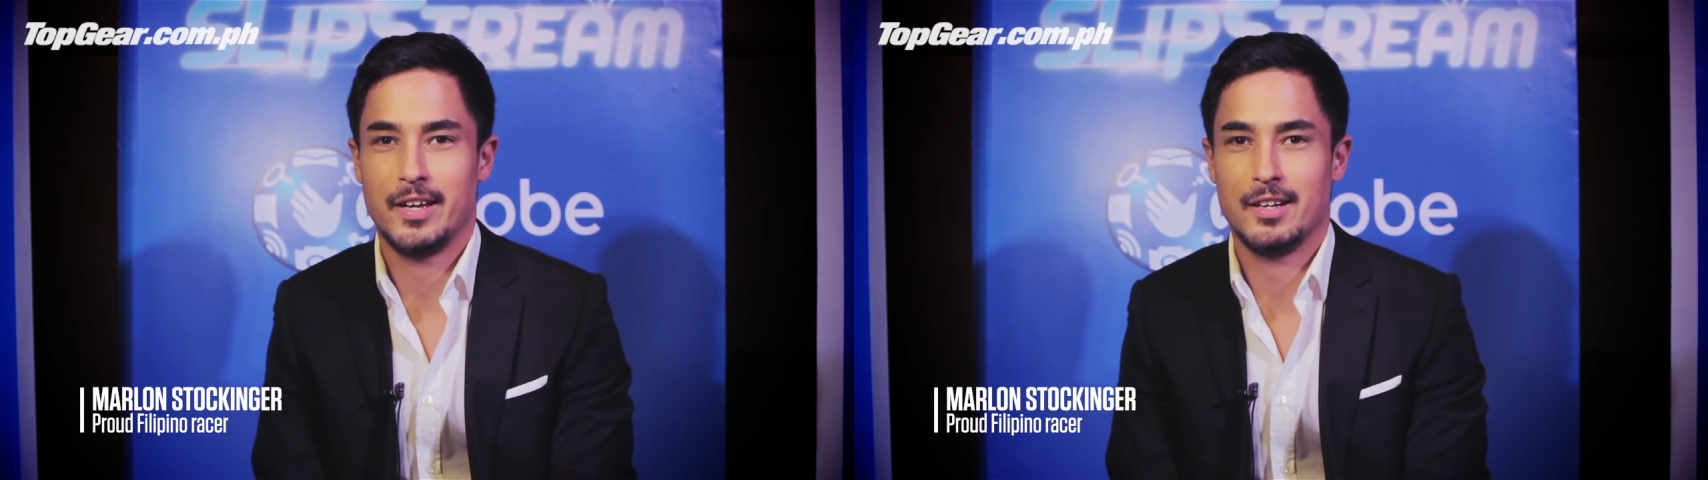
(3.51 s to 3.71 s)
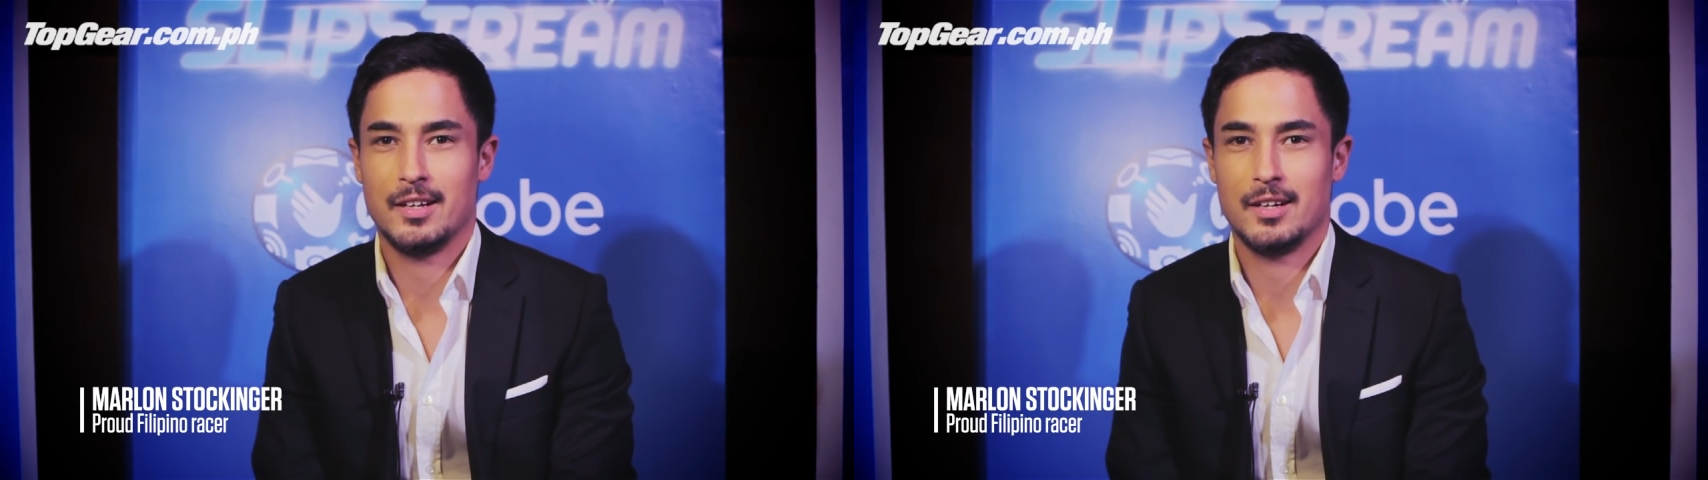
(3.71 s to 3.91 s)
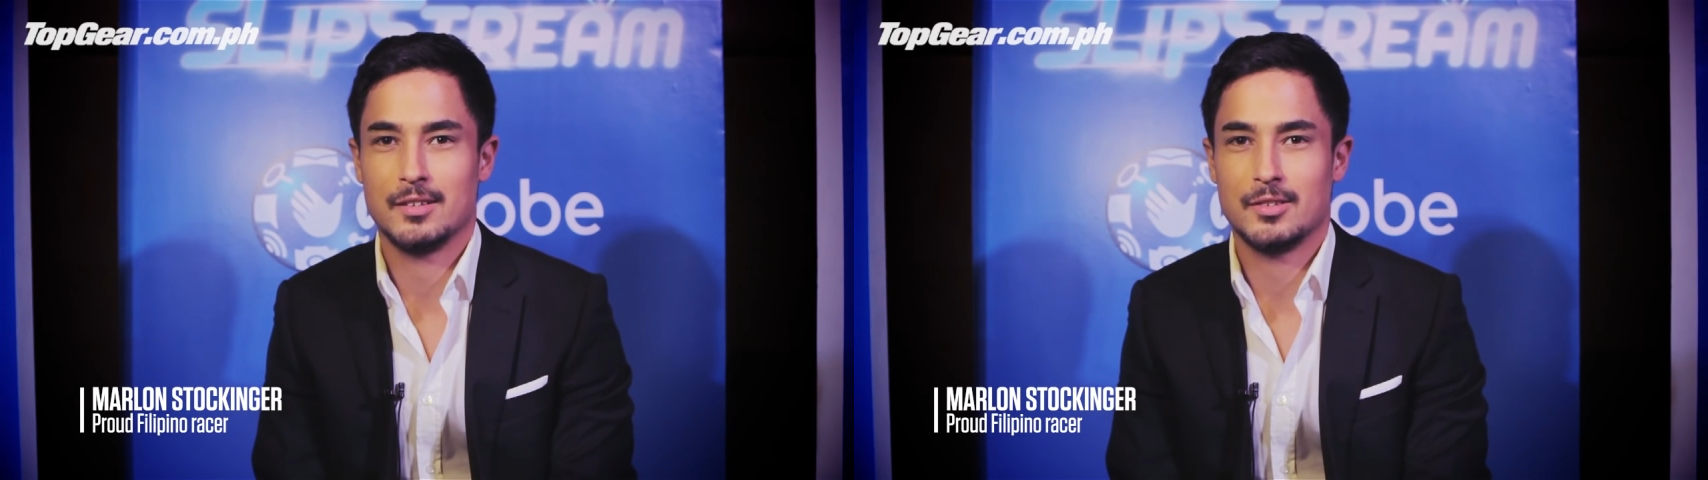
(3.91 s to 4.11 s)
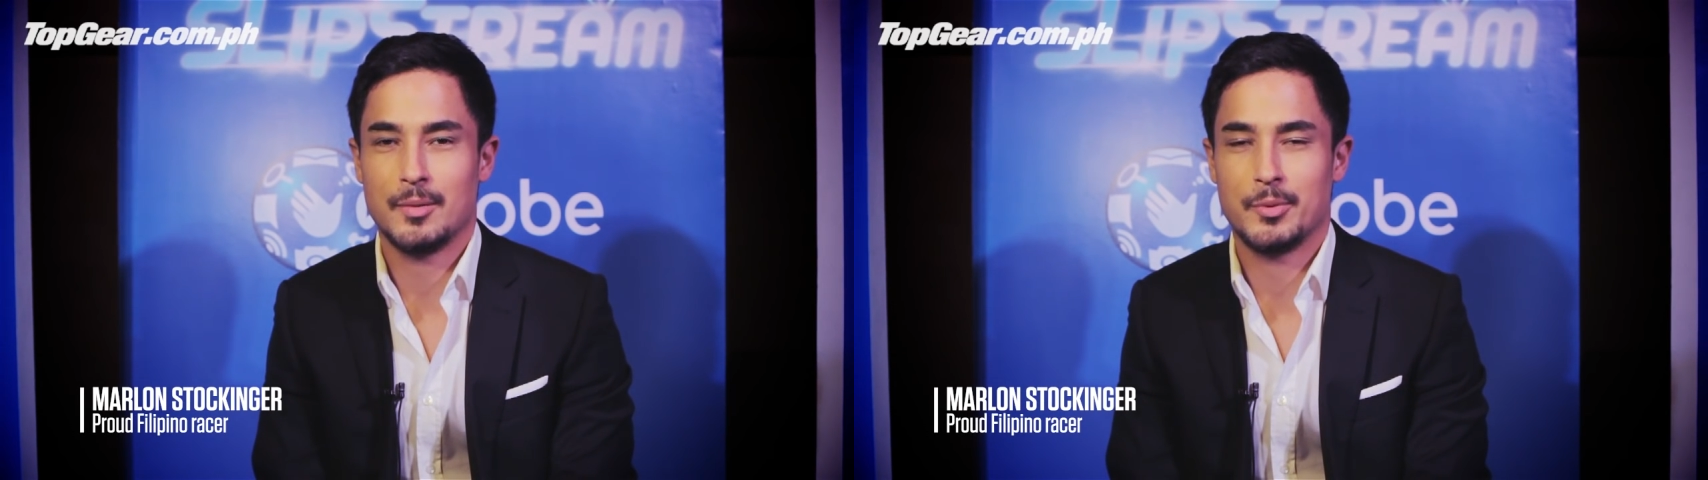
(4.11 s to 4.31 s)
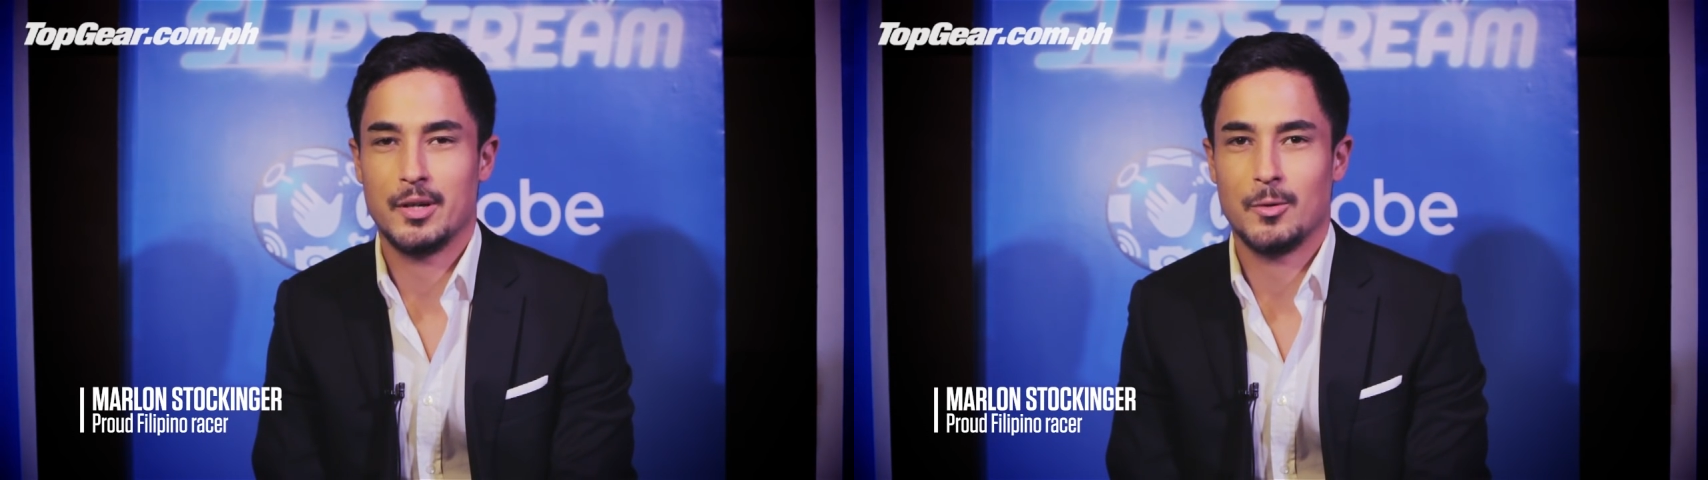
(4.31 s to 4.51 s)
and uh,
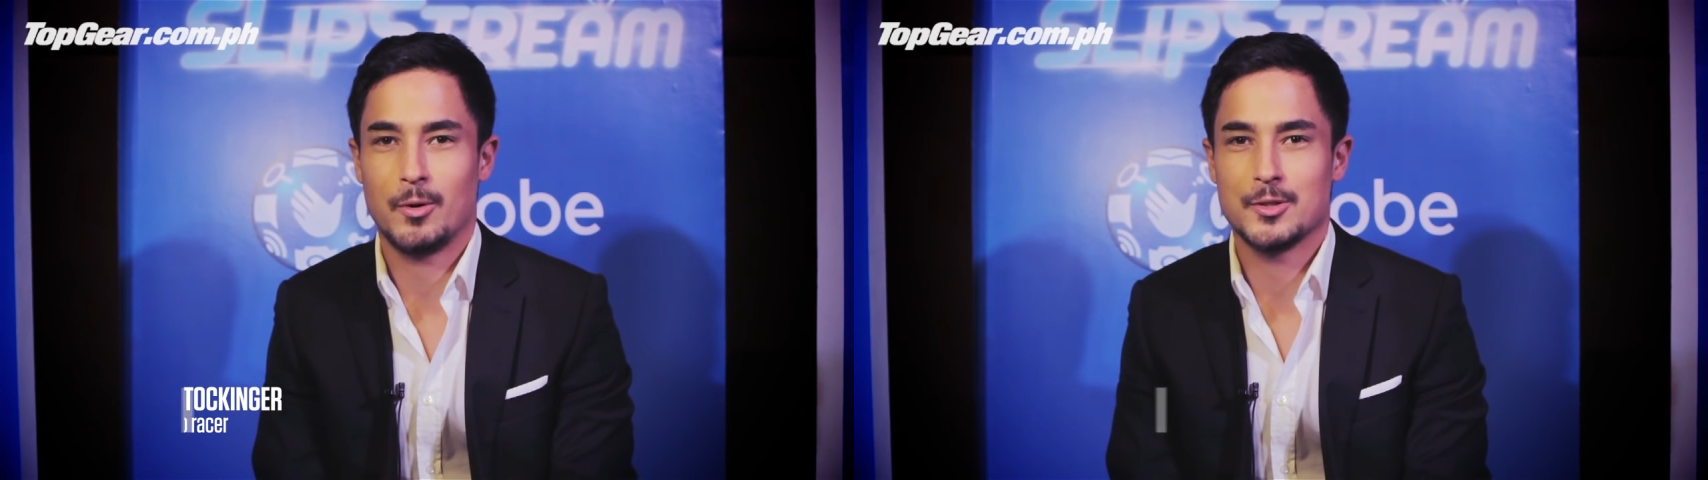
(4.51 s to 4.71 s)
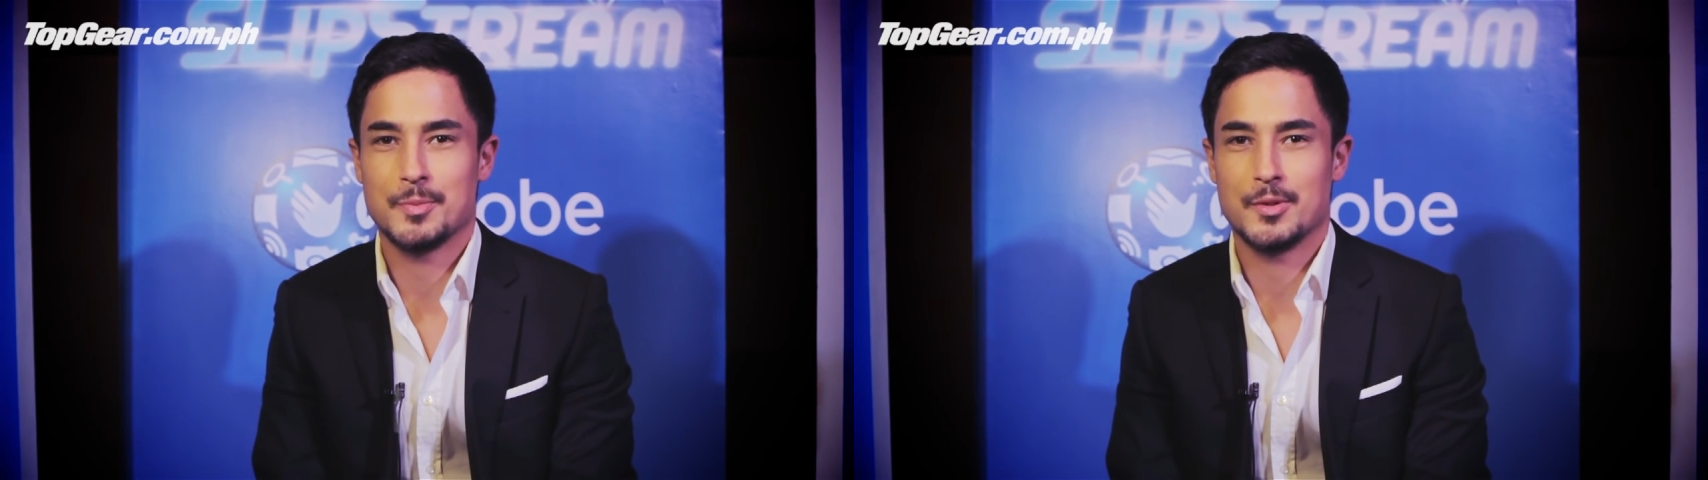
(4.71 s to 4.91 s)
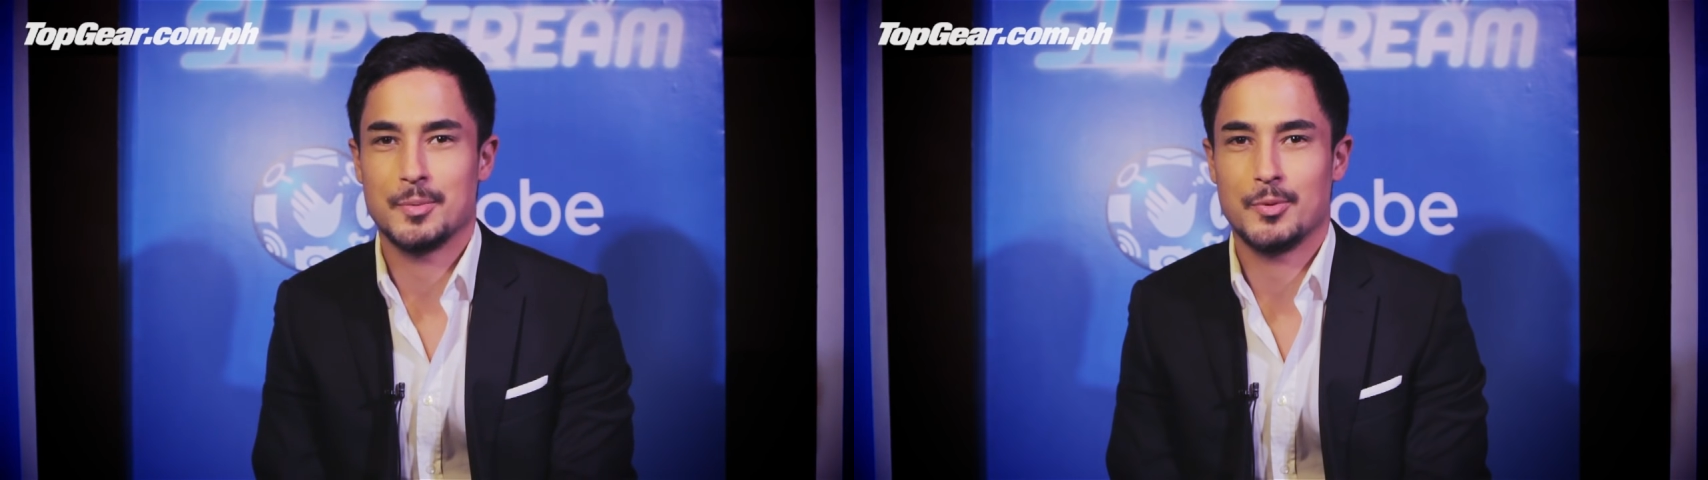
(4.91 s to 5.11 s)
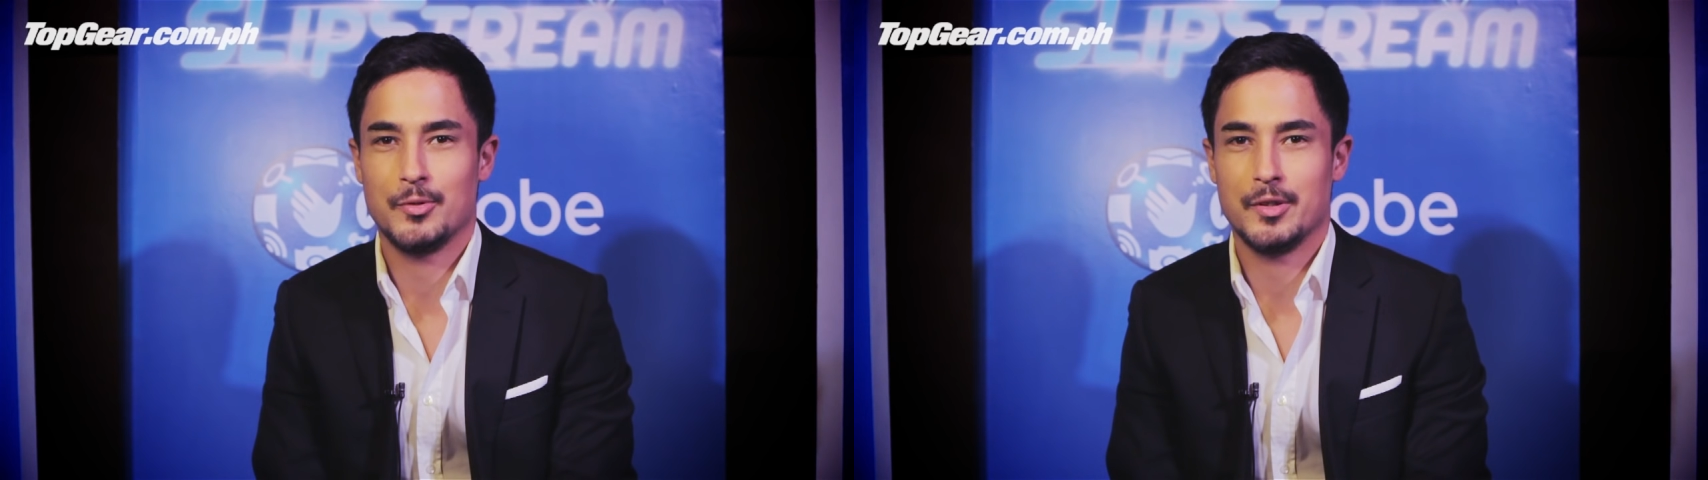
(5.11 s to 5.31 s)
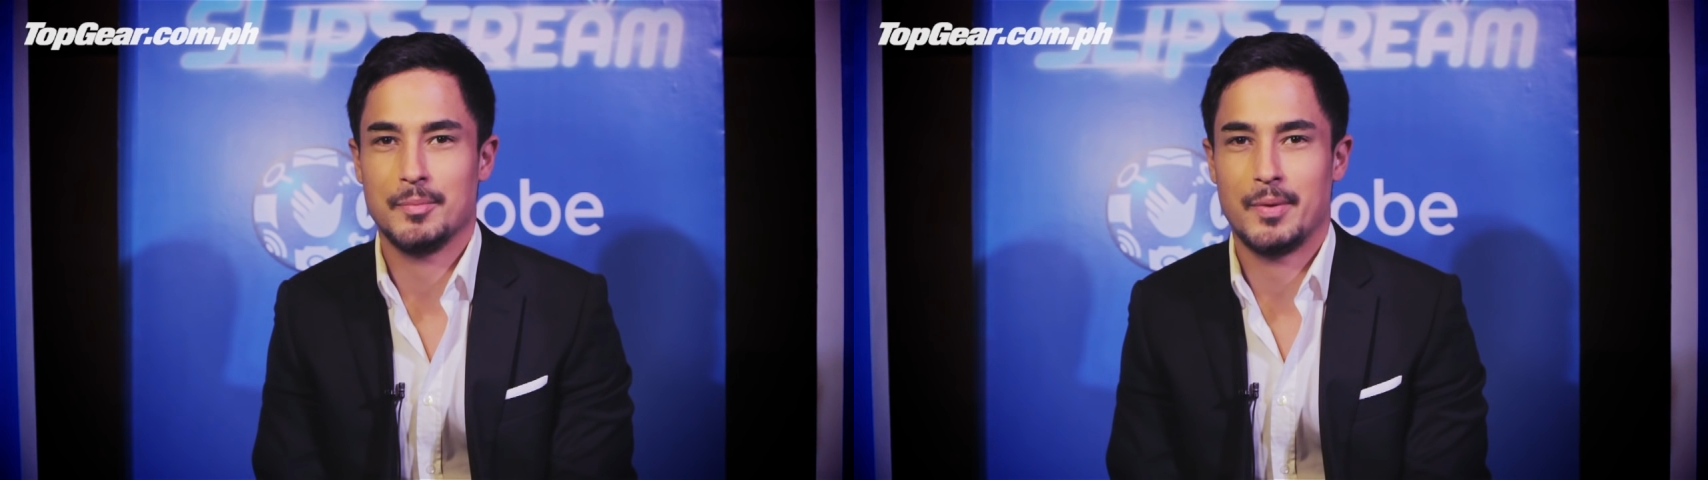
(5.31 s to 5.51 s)
Top Gear wants me to
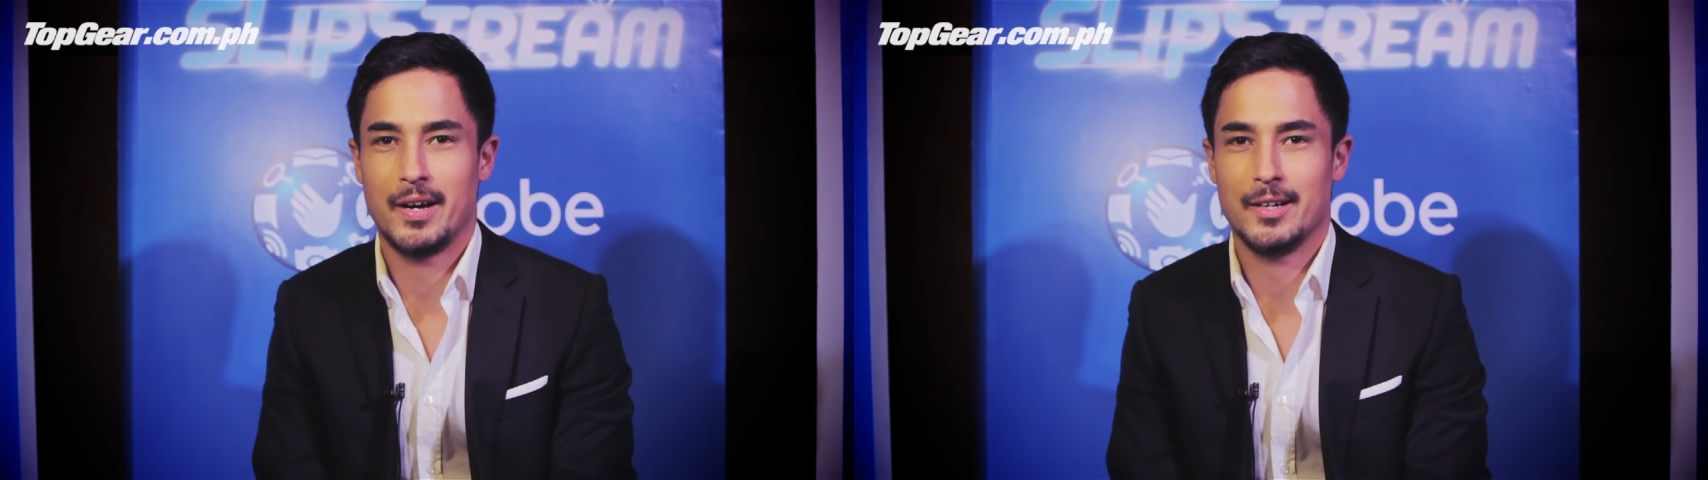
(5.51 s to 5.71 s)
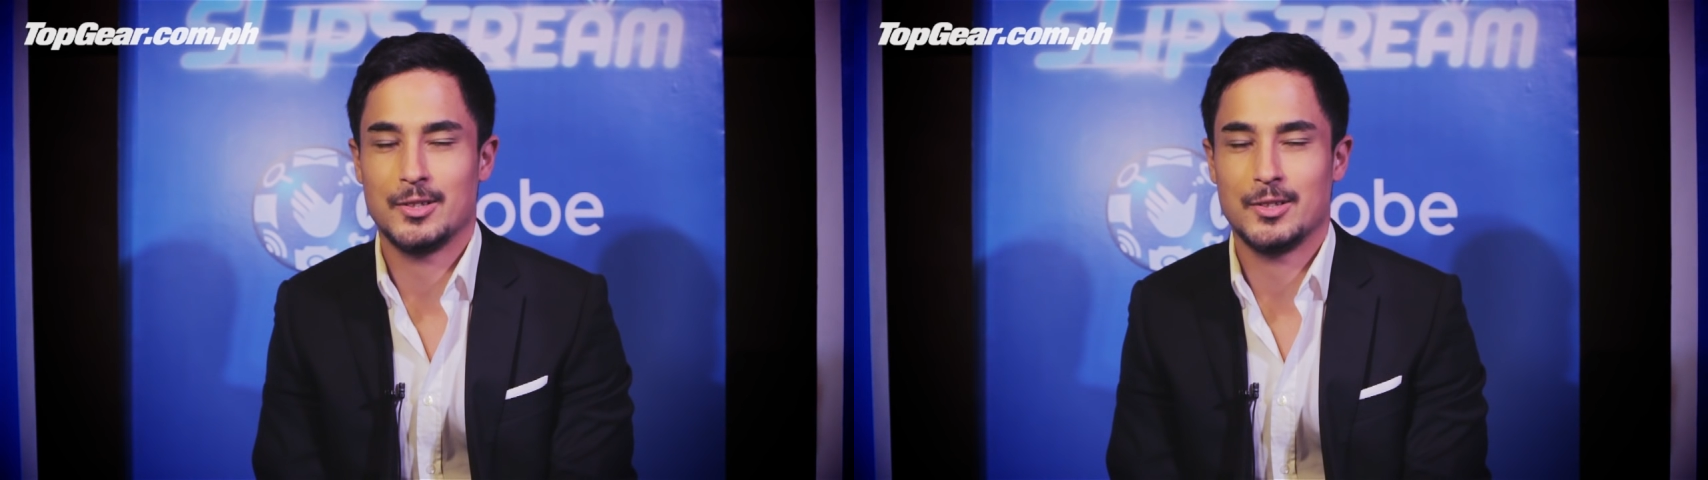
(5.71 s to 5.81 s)
prove it by